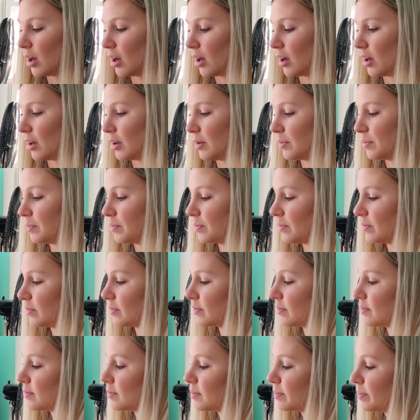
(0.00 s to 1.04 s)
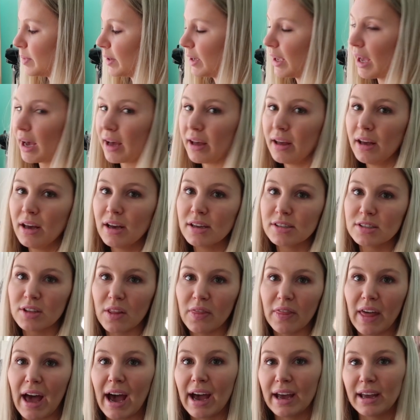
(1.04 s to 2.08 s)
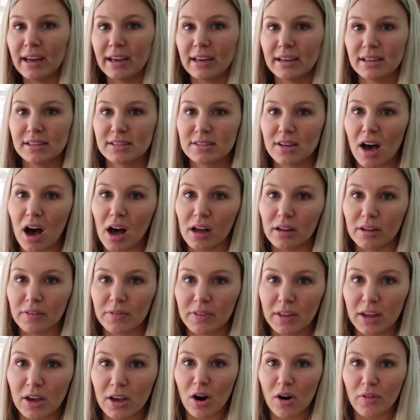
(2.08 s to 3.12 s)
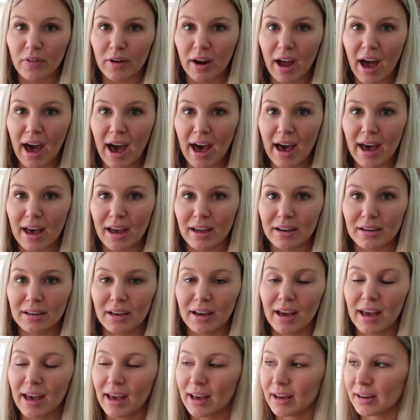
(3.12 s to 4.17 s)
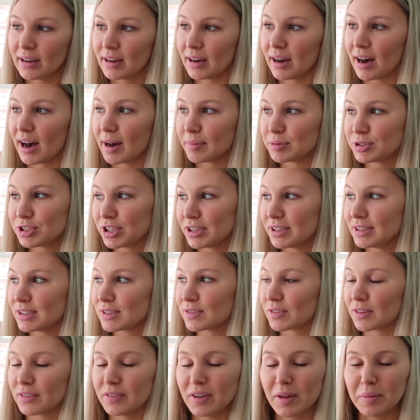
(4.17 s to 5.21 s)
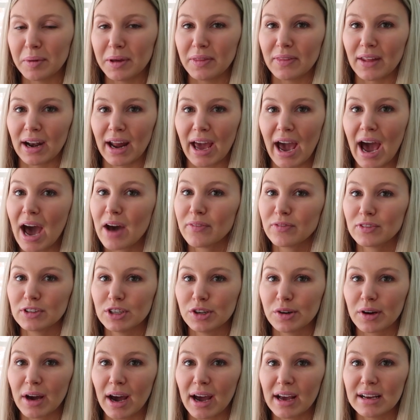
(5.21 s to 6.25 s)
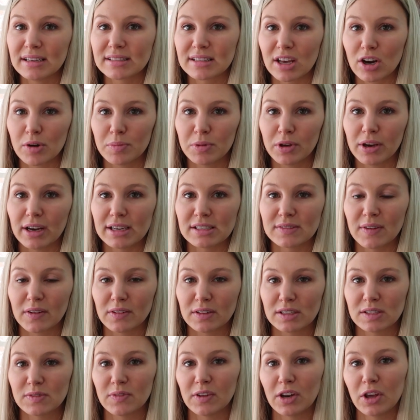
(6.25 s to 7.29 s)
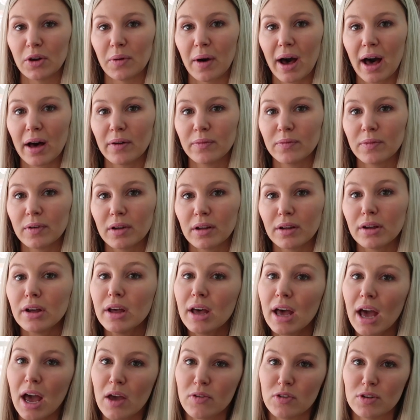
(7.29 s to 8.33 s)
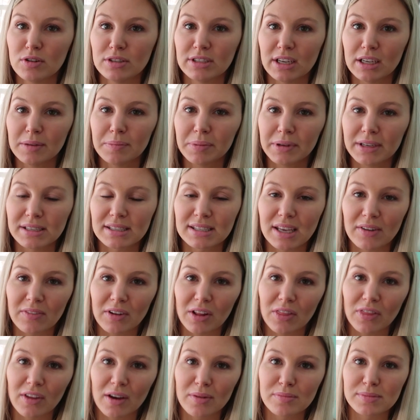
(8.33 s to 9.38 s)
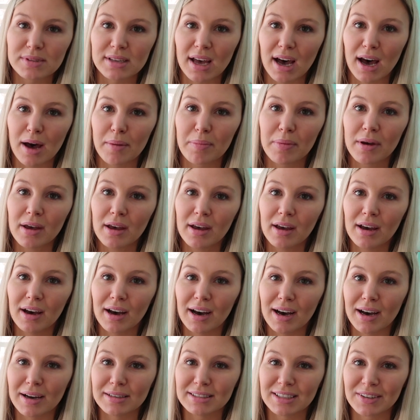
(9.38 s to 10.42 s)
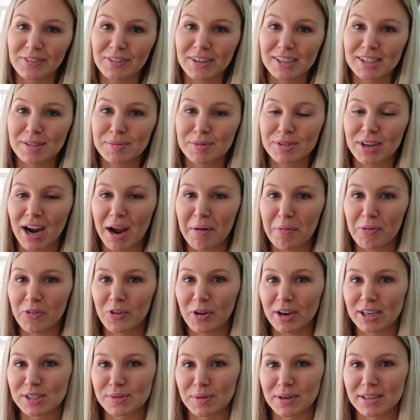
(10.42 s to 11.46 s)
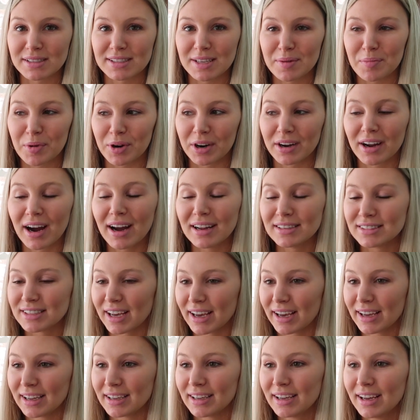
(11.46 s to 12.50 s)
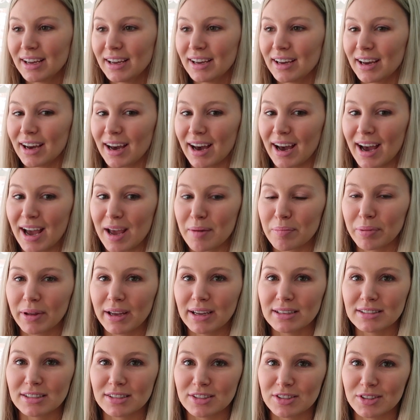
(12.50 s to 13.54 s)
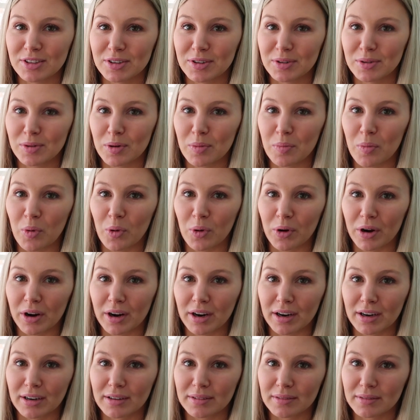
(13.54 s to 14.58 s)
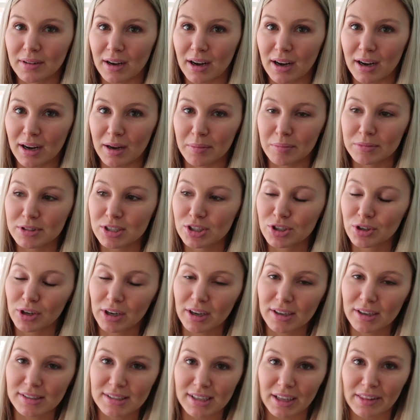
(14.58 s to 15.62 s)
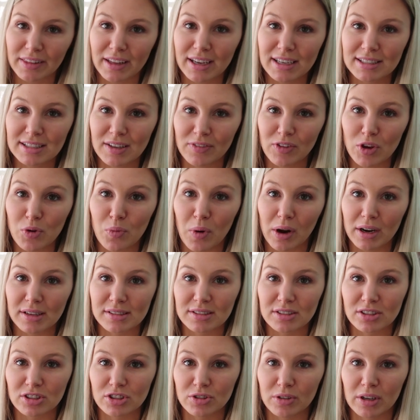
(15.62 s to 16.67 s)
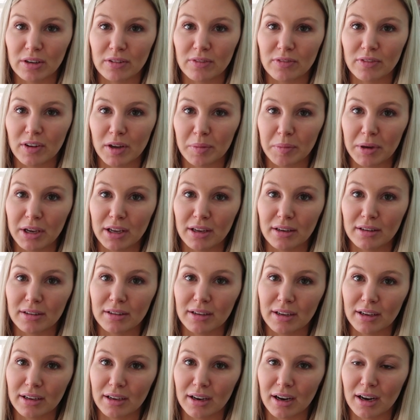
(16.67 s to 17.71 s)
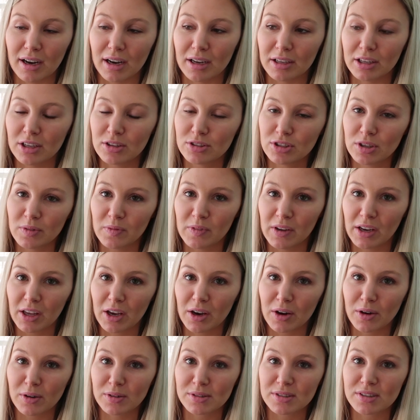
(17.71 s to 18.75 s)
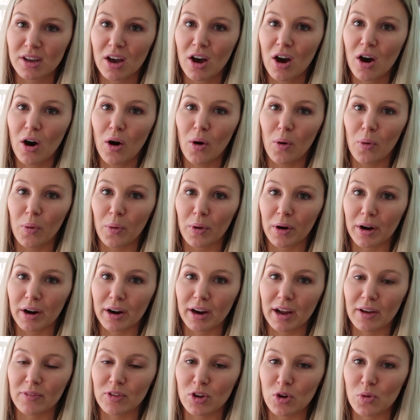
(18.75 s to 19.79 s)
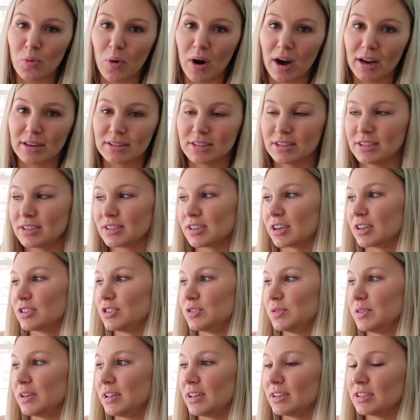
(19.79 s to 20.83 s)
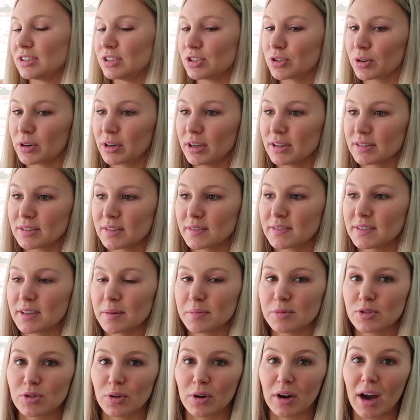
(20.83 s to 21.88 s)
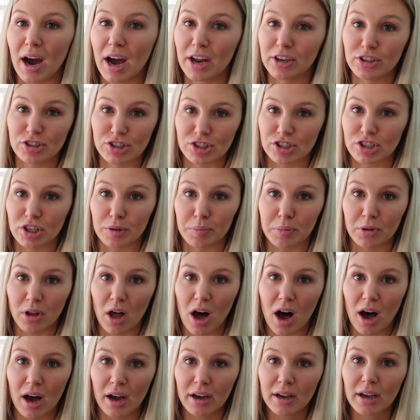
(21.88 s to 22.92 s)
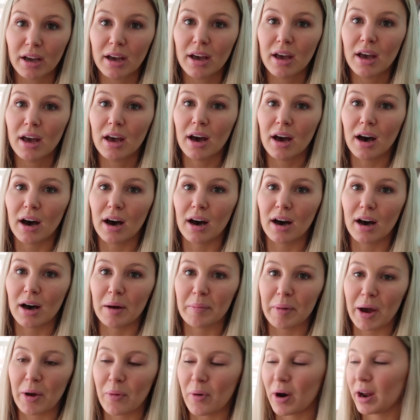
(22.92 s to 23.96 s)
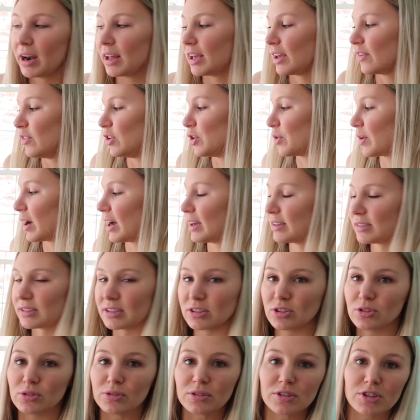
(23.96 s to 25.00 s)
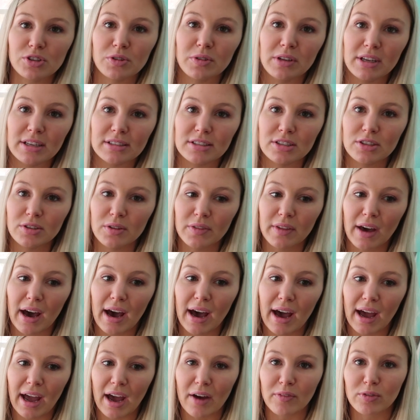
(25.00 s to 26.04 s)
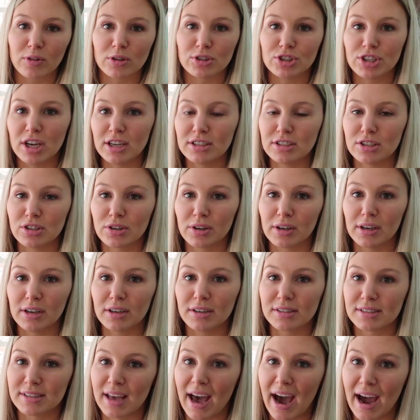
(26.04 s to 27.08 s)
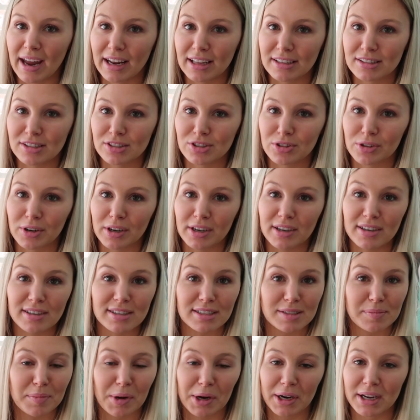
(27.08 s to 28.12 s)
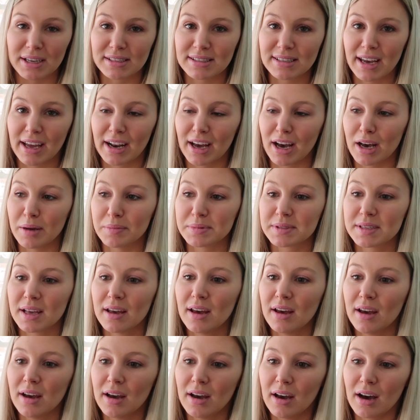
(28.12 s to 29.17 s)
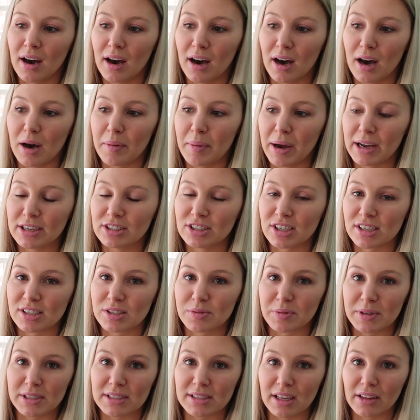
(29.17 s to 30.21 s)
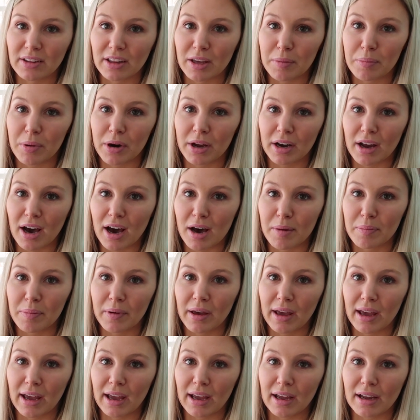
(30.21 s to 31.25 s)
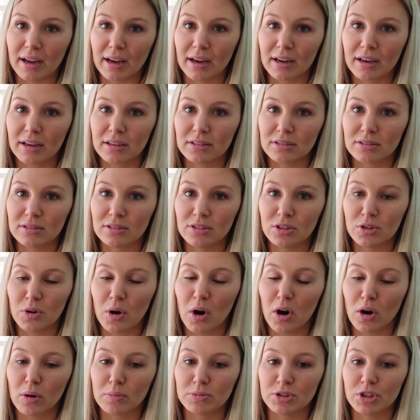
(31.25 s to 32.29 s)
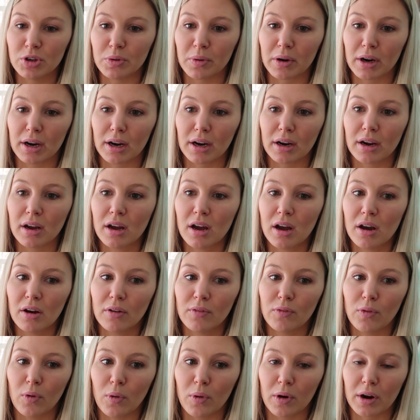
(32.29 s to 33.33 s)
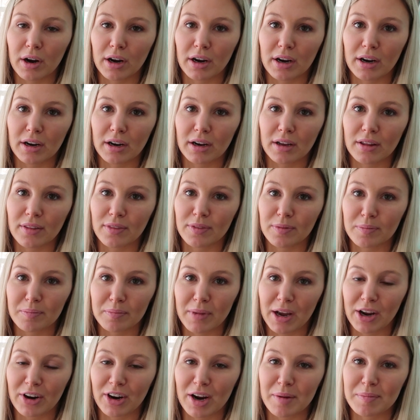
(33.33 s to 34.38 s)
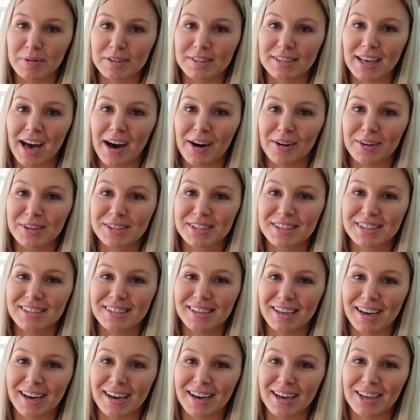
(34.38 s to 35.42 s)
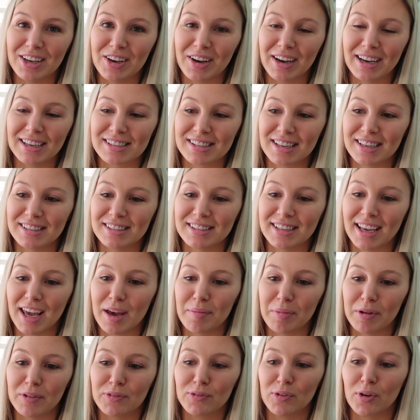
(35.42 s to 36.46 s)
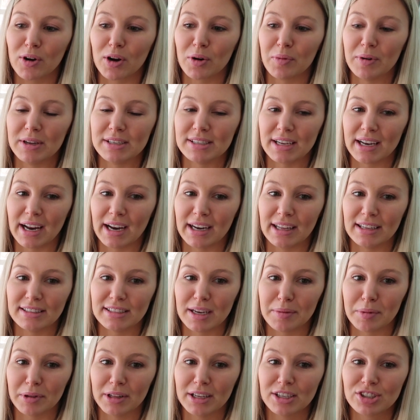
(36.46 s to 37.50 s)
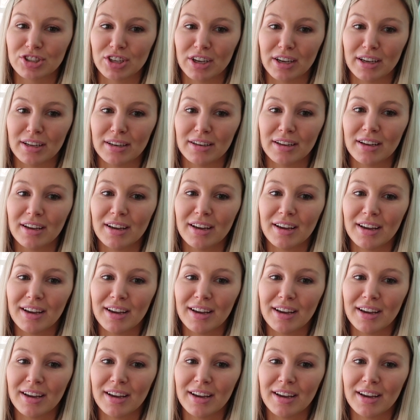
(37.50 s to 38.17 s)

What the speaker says: But yeah, so that is all of overhead options for filming that I have for you guys. I hope you guys found this video helpful. If you did, please give it a thumbs up. Definitely subscribe if you guys want to see more content. I plan to do more tutorials like this if you want to start doing filming YouTube videos, or if you want to start doing tutorials of some sort on just your blog. I want to give you guys the tools you need to do that. I have crochet tutorials, Addy tutorials, market setups. I just recently put up a new home tour for my grandpa's house. You guys can see it before we did any demolition.